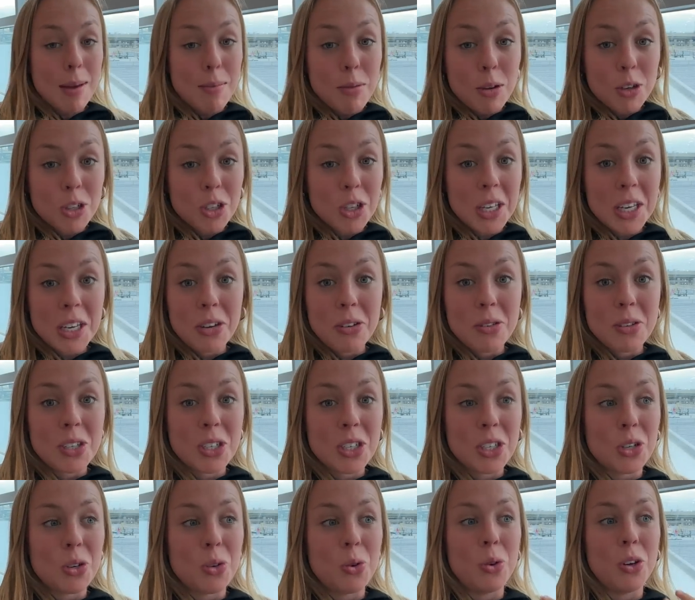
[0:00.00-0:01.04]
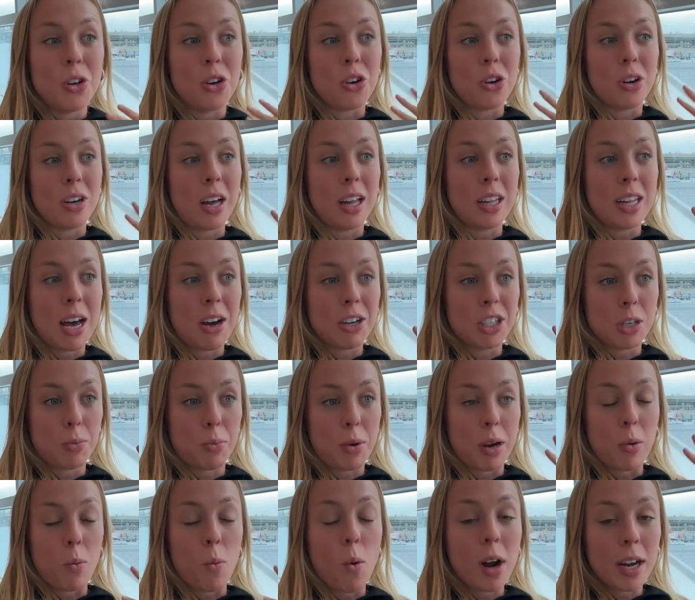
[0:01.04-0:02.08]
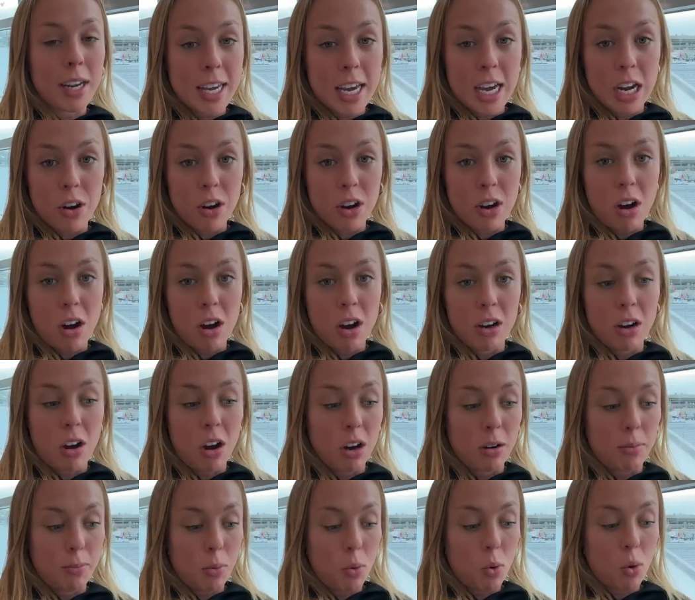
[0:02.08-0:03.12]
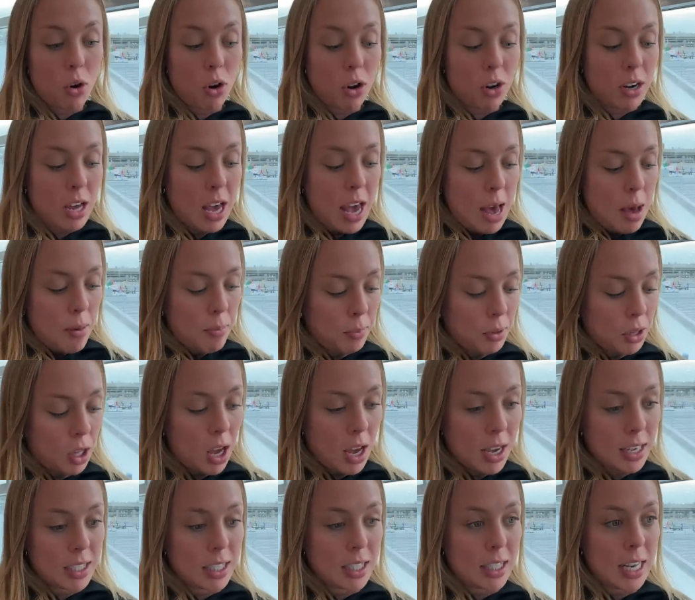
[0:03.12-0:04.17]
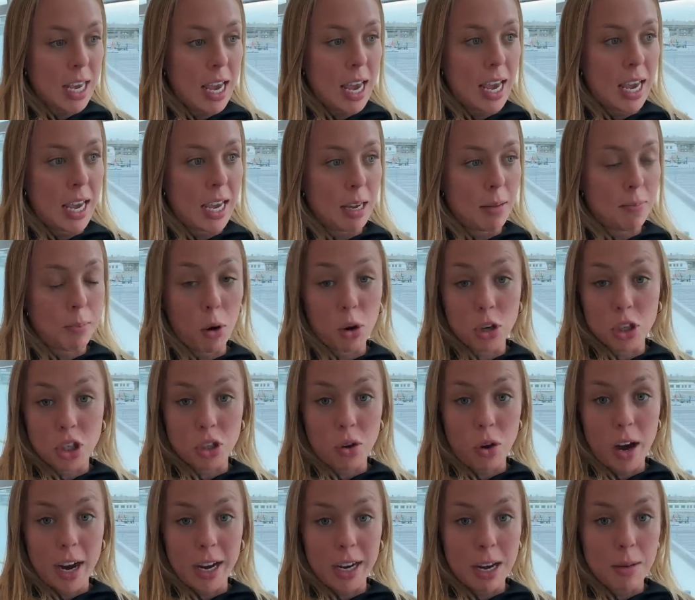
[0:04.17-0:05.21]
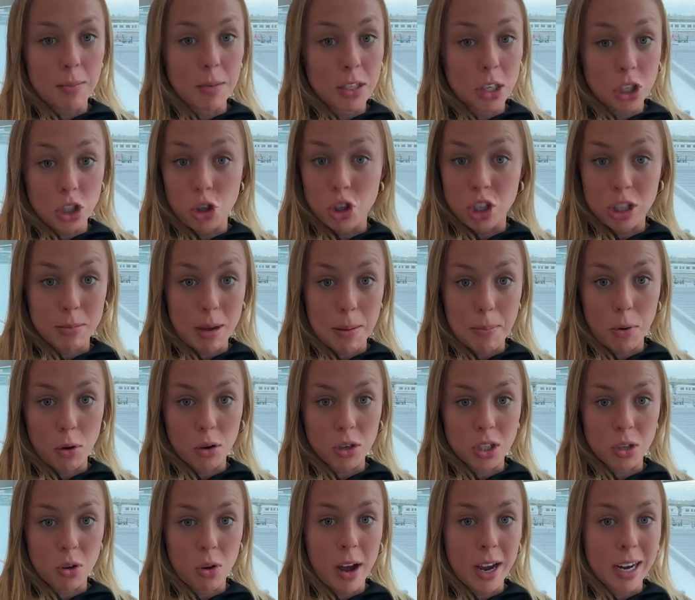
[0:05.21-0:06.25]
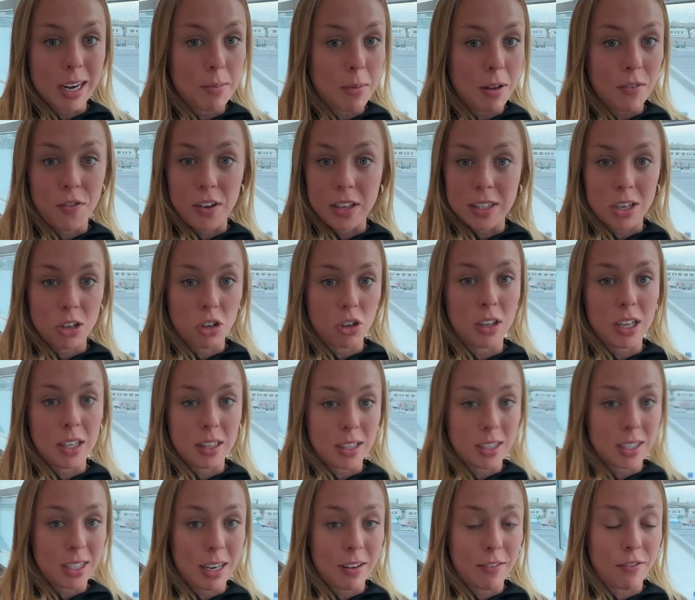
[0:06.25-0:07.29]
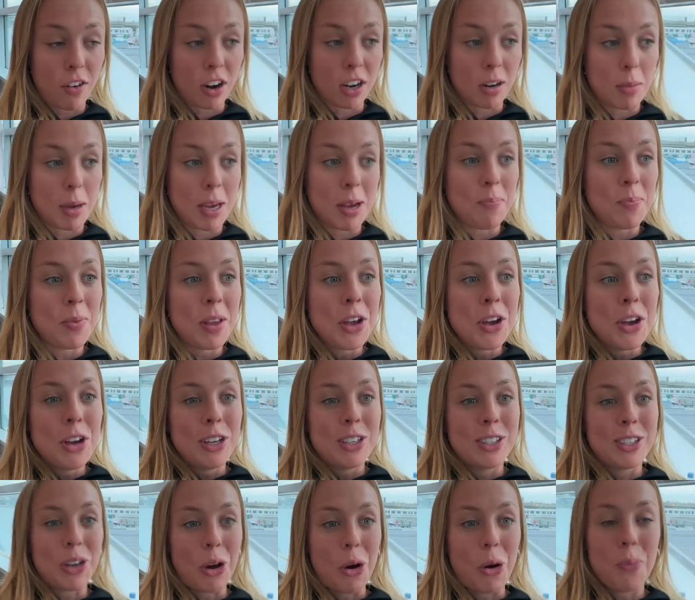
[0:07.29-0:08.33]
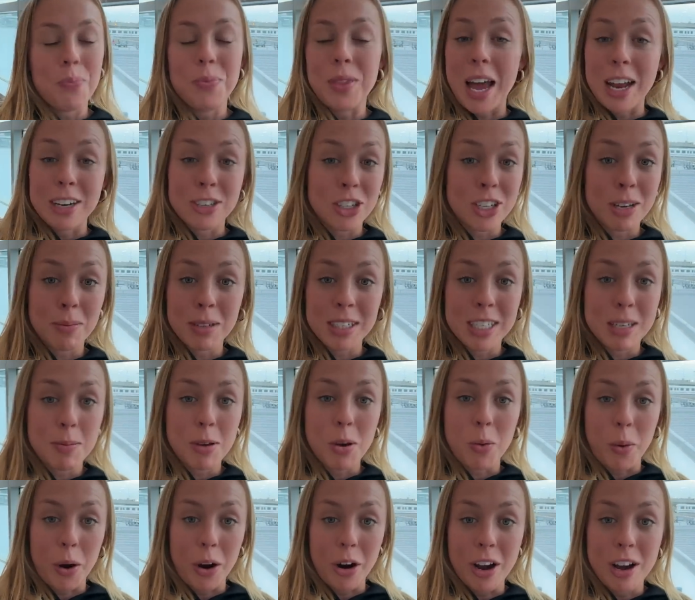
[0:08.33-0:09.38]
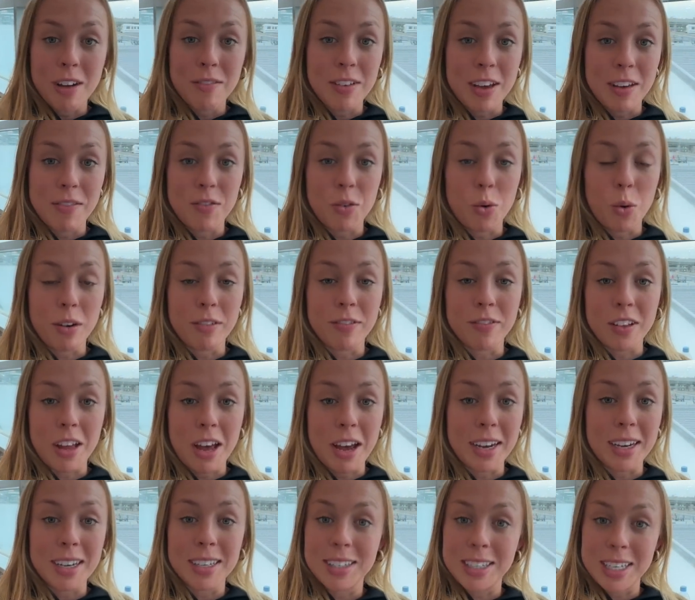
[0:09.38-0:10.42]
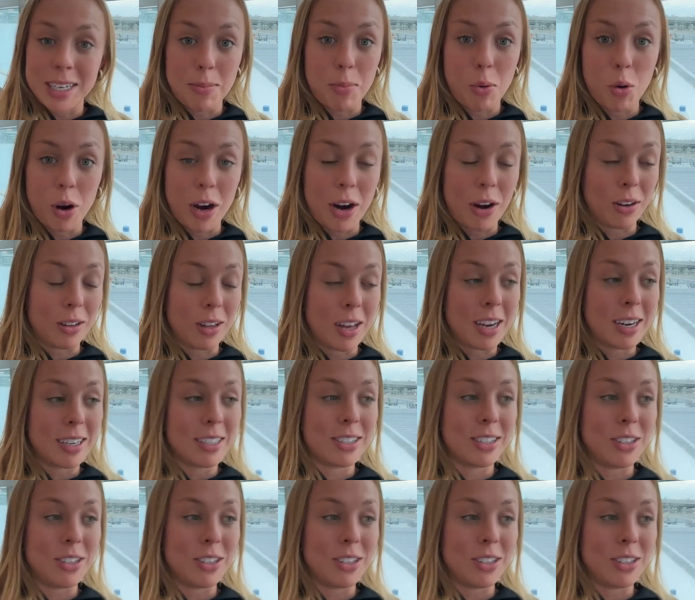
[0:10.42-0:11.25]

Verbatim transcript: usually used to, you're allowed to bring one carry-on on board plus a personal item. This is usually my personal item. It fits underneath the seat in front of me. So that's just something to be aware of. If you are flying Singapore Airlines,